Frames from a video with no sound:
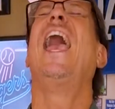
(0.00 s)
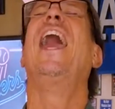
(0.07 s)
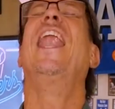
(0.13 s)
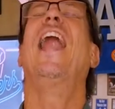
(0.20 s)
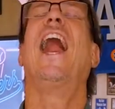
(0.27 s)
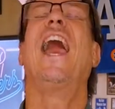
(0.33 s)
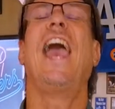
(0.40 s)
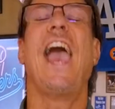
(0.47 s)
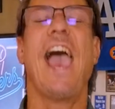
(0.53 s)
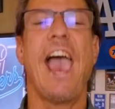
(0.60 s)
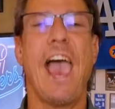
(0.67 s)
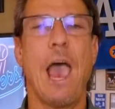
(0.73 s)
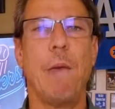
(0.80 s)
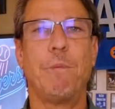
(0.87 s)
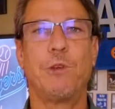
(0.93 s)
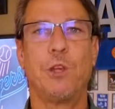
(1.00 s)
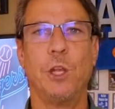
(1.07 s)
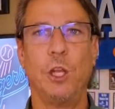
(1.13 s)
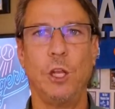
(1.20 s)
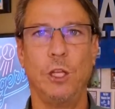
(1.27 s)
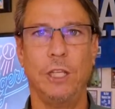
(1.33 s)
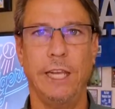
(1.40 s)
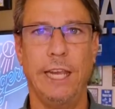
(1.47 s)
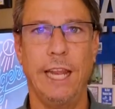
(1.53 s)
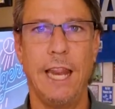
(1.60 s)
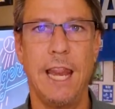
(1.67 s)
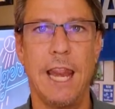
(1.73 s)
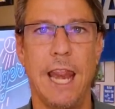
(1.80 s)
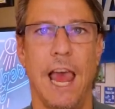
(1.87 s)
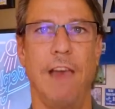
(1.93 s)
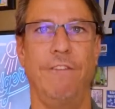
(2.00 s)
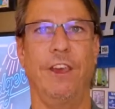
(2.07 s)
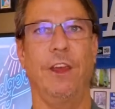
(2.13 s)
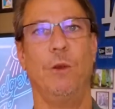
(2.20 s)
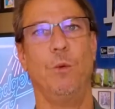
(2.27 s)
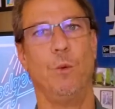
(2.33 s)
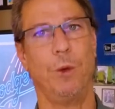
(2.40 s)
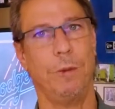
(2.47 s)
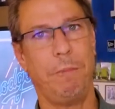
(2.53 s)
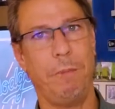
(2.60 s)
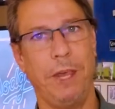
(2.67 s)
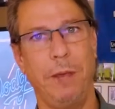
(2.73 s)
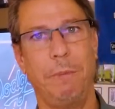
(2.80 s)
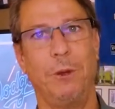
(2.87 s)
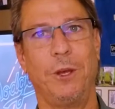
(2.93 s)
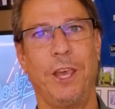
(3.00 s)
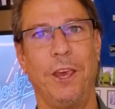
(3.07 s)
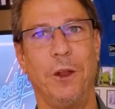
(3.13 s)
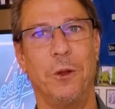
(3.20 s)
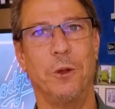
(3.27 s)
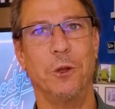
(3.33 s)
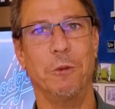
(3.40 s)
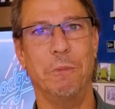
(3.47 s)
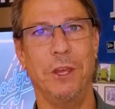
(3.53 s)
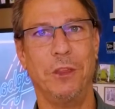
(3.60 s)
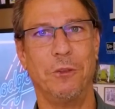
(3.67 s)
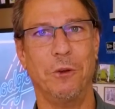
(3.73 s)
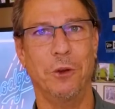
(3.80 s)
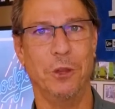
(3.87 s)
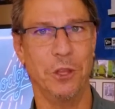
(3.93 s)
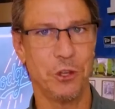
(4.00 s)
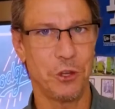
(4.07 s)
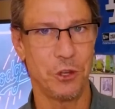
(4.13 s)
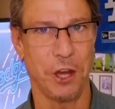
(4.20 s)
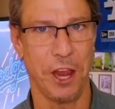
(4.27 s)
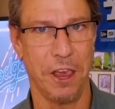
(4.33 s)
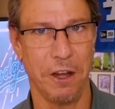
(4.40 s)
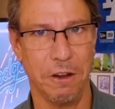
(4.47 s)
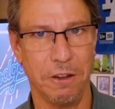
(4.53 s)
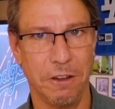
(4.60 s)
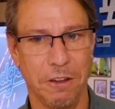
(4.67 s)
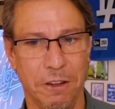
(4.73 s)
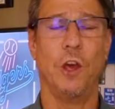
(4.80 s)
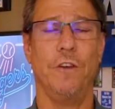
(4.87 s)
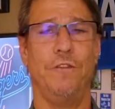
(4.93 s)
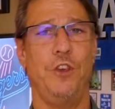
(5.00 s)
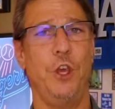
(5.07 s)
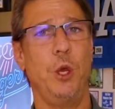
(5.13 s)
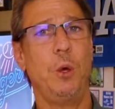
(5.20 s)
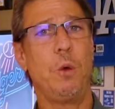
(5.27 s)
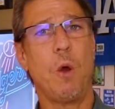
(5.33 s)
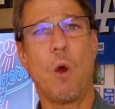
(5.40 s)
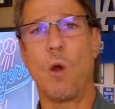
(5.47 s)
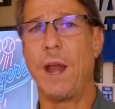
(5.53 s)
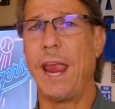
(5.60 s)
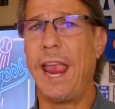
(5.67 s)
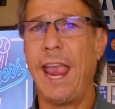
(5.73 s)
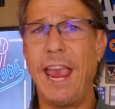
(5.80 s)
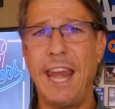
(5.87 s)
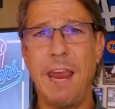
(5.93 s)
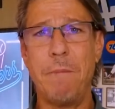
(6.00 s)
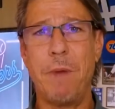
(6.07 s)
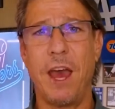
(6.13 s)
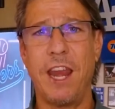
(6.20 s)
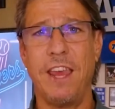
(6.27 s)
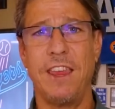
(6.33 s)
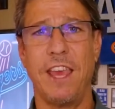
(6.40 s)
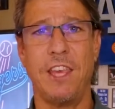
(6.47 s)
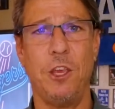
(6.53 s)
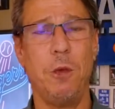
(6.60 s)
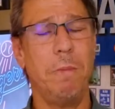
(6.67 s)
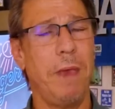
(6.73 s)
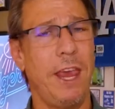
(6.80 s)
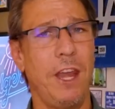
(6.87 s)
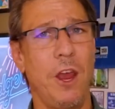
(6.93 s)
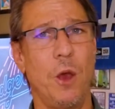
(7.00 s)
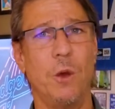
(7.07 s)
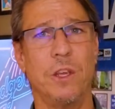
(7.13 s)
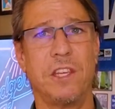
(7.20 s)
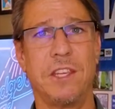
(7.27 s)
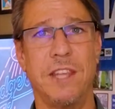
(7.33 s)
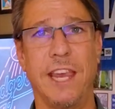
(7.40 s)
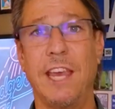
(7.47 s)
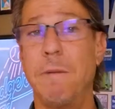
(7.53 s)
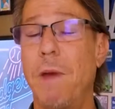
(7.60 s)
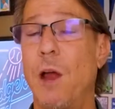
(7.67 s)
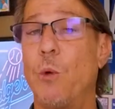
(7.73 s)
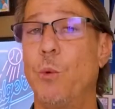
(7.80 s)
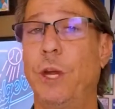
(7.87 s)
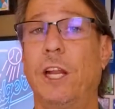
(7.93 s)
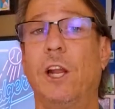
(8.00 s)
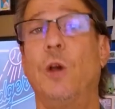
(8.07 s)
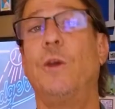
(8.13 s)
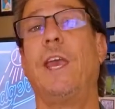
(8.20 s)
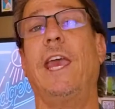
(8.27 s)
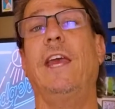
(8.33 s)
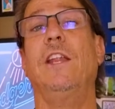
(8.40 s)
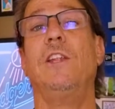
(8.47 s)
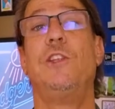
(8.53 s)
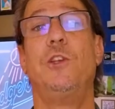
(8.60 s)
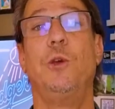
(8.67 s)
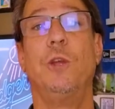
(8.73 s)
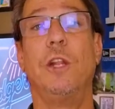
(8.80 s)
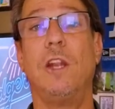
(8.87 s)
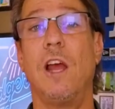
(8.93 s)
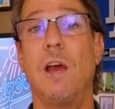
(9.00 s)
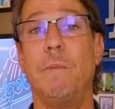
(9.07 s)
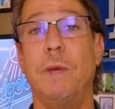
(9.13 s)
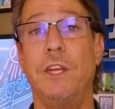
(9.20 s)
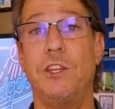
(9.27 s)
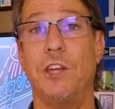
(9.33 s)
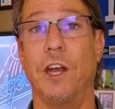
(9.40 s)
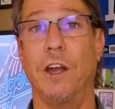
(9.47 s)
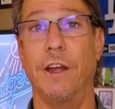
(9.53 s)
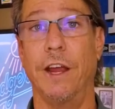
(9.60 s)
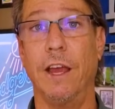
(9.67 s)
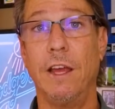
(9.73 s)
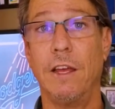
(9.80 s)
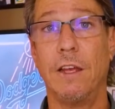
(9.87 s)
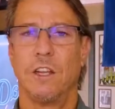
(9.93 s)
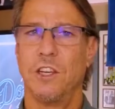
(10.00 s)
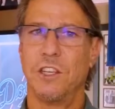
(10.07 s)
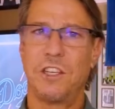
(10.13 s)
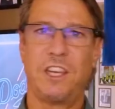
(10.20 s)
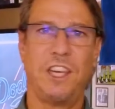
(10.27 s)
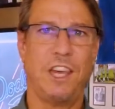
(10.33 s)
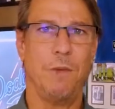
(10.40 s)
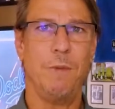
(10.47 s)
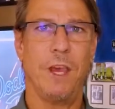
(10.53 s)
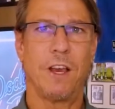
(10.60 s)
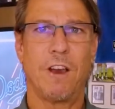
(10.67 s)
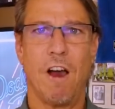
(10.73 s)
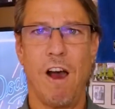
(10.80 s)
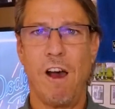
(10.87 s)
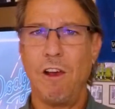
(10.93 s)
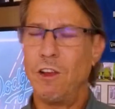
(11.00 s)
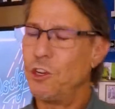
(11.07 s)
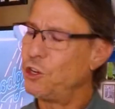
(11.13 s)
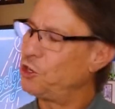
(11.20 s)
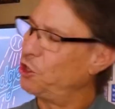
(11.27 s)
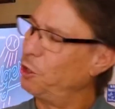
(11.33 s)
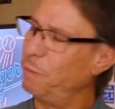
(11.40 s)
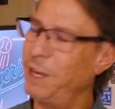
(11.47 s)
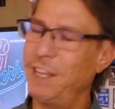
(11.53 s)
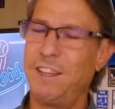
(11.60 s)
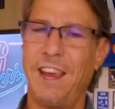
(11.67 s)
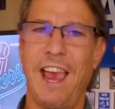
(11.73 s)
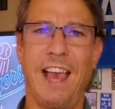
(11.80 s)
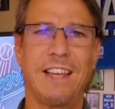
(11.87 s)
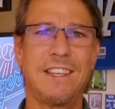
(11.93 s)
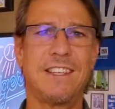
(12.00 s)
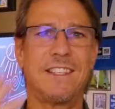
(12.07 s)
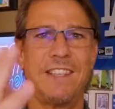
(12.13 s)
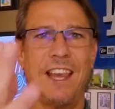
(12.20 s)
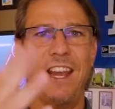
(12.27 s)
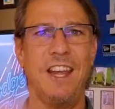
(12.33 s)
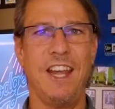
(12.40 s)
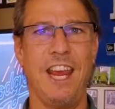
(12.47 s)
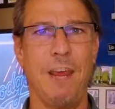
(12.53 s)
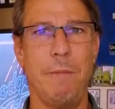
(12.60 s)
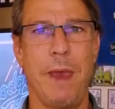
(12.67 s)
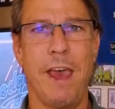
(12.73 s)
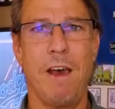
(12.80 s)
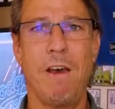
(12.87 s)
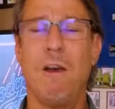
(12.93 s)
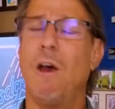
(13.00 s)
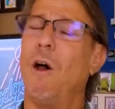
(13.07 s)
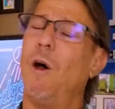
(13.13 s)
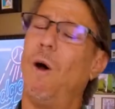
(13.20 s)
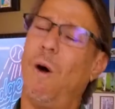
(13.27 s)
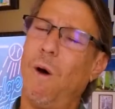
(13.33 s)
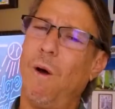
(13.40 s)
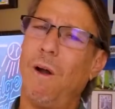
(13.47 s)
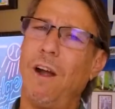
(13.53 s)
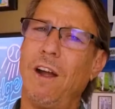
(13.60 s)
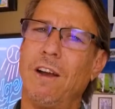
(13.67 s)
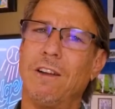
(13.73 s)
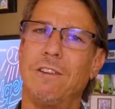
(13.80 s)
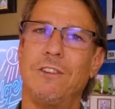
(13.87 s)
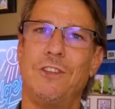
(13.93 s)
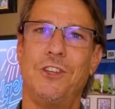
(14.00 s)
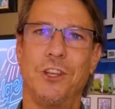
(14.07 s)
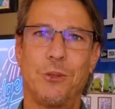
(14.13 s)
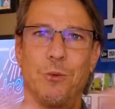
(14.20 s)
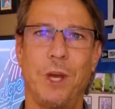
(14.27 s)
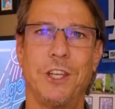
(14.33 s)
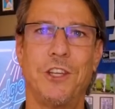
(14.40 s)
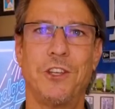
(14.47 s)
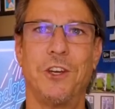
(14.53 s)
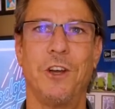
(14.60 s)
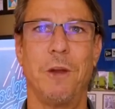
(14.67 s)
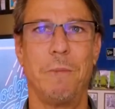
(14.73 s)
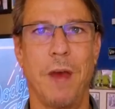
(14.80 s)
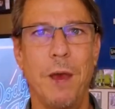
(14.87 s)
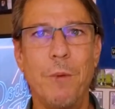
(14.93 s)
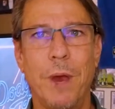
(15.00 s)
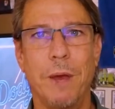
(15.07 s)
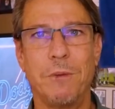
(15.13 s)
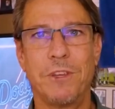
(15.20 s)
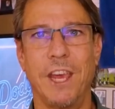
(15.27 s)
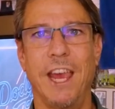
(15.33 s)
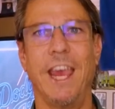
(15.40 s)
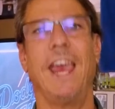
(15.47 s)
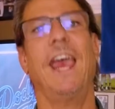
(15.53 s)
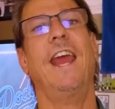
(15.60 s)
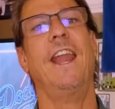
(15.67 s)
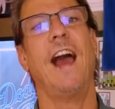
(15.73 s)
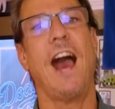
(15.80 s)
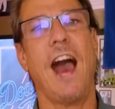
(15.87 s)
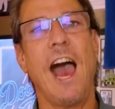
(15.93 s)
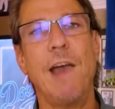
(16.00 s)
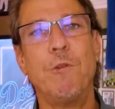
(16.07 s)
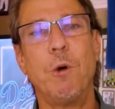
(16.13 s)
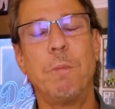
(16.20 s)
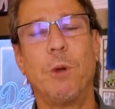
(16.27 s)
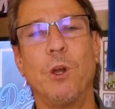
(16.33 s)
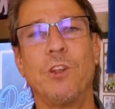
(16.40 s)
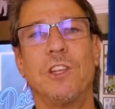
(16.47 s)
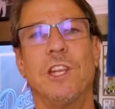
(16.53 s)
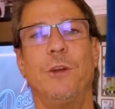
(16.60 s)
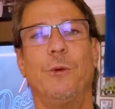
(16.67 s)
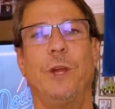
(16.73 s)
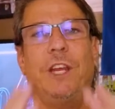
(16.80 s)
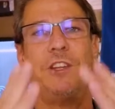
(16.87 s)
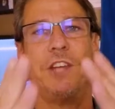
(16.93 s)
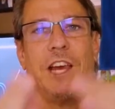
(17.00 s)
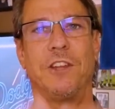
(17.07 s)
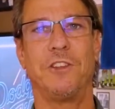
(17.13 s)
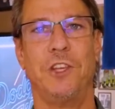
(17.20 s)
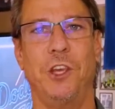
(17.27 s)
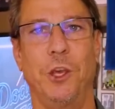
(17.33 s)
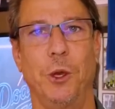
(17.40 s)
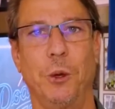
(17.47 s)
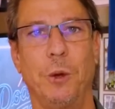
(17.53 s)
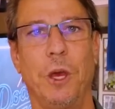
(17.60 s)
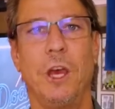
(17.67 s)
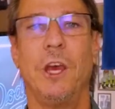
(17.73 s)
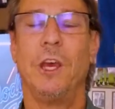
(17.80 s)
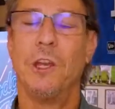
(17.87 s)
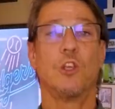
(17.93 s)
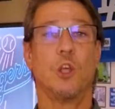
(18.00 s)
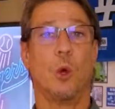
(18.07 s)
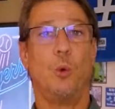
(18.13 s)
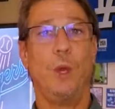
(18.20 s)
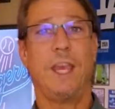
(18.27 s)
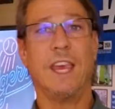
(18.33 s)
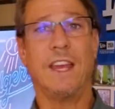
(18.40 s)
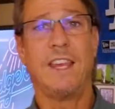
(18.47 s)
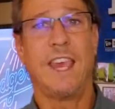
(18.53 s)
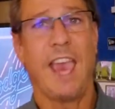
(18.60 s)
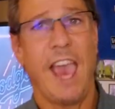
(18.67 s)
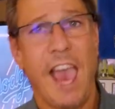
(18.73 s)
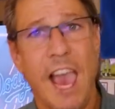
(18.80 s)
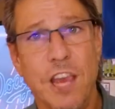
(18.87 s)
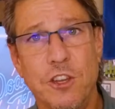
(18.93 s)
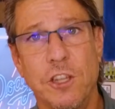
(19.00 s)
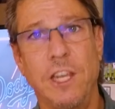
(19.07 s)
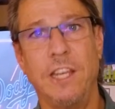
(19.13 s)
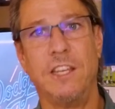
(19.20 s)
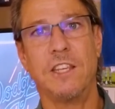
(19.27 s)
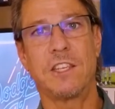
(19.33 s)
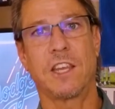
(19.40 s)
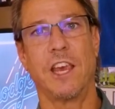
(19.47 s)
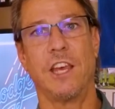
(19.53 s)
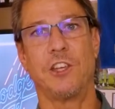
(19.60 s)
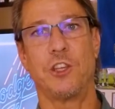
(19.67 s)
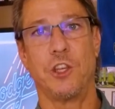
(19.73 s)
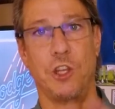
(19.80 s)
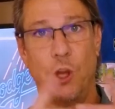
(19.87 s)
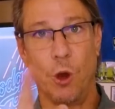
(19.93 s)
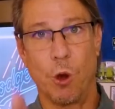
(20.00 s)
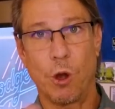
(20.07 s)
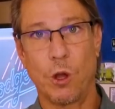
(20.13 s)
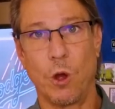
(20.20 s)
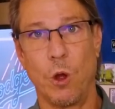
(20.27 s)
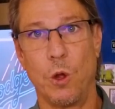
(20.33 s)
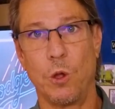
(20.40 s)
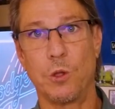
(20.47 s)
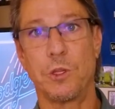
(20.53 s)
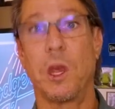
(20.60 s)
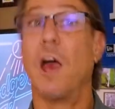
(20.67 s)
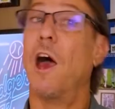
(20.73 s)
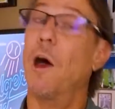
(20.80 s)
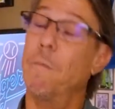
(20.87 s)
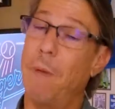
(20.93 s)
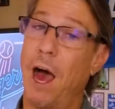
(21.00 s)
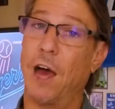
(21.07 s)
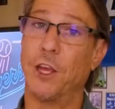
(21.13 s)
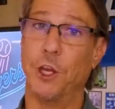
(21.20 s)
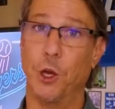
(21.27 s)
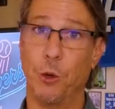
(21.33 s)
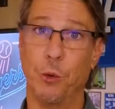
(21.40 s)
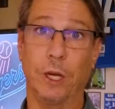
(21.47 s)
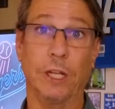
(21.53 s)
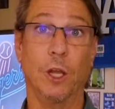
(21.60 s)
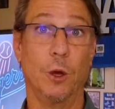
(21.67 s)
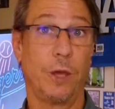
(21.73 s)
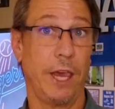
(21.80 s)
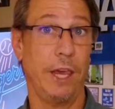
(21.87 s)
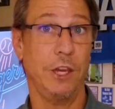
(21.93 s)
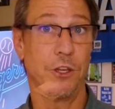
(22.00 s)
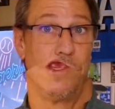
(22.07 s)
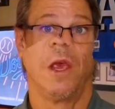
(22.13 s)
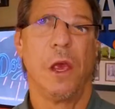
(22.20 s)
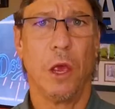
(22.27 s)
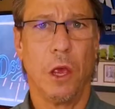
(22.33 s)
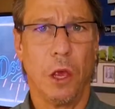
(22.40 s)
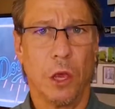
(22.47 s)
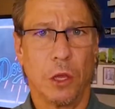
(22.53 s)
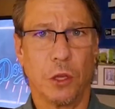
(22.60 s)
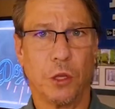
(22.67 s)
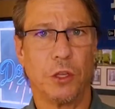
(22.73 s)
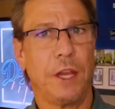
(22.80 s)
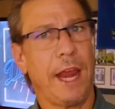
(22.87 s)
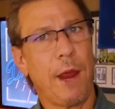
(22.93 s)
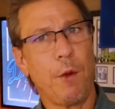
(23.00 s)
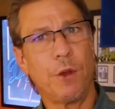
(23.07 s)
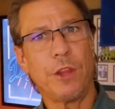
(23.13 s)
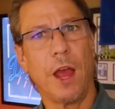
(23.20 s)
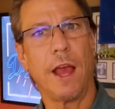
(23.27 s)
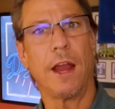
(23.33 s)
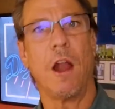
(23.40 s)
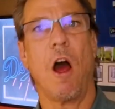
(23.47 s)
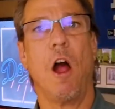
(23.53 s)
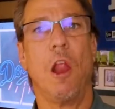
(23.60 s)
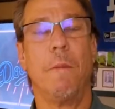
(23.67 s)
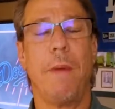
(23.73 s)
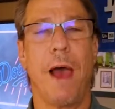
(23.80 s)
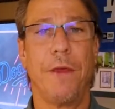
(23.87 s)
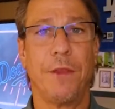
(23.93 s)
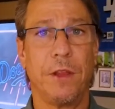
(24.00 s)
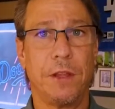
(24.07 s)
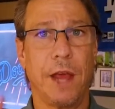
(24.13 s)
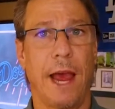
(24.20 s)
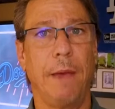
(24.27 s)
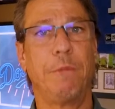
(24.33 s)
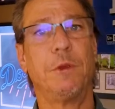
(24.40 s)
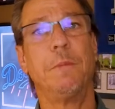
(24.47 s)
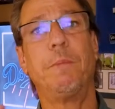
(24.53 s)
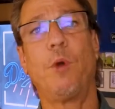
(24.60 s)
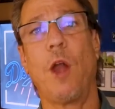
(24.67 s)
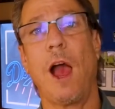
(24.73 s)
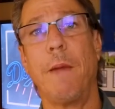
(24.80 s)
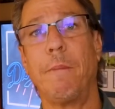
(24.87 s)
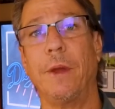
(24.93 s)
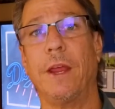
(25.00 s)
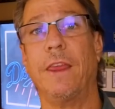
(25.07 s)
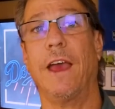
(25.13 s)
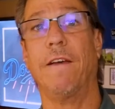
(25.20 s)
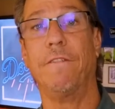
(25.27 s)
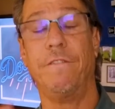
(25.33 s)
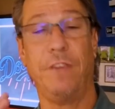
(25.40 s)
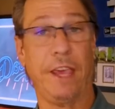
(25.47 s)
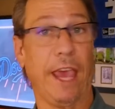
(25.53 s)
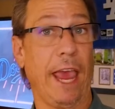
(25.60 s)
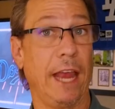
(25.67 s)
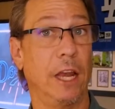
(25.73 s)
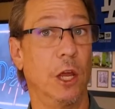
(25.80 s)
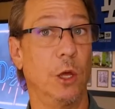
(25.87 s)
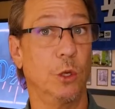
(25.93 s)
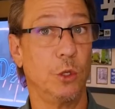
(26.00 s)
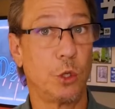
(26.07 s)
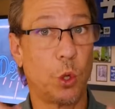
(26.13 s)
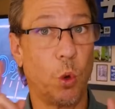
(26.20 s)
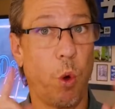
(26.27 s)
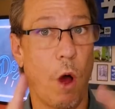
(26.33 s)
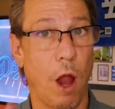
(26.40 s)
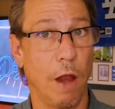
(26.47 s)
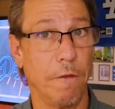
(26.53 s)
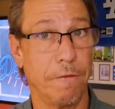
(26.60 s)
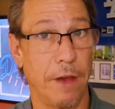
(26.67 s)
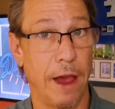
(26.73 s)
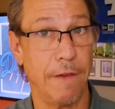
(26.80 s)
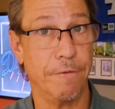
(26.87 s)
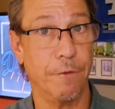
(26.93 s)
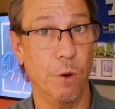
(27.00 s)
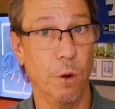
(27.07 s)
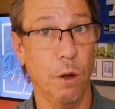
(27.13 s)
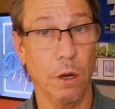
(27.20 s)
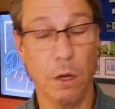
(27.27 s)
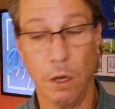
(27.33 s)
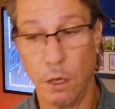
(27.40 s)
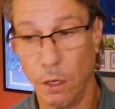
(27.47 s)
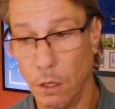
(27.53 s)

And I absolutely love it when people get hold of me through this channel. So if you or anybody that you may know is thinking about relocating to the Long Beach area, just give me a call, shoot me a text, send an email, or just register on my website and I will personally reach out to you so we can casually discuss your goals about your relocation. So today we're talking all about the types of property that VA loans qualify for.